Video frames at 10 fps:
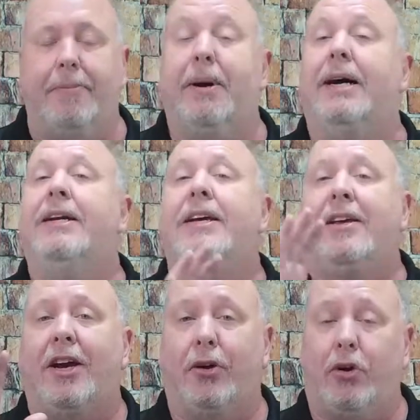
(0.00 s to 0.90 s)
but
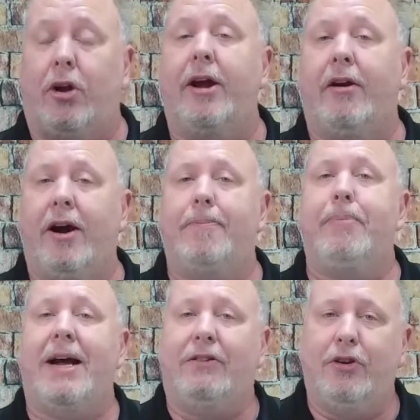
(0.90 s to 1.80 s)
it'll clear up
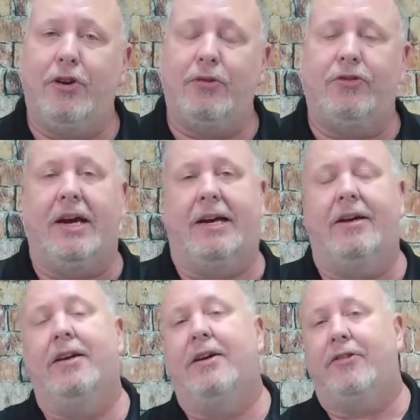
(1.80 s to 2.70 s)
by Tuesday,
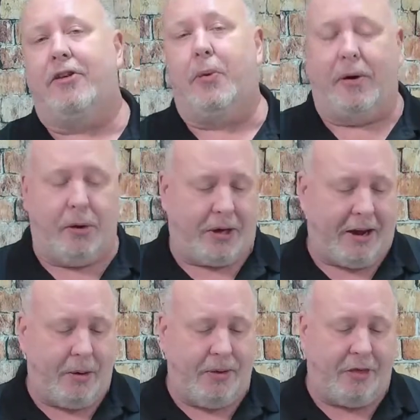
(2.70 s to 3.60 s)
so we're
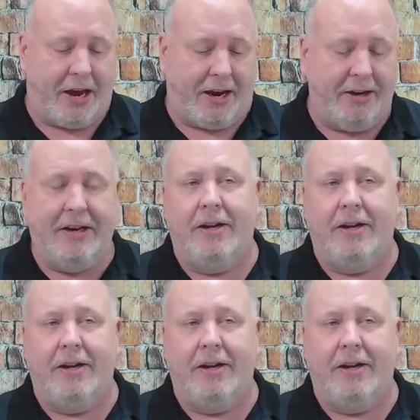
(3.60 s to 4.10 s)
okay with that.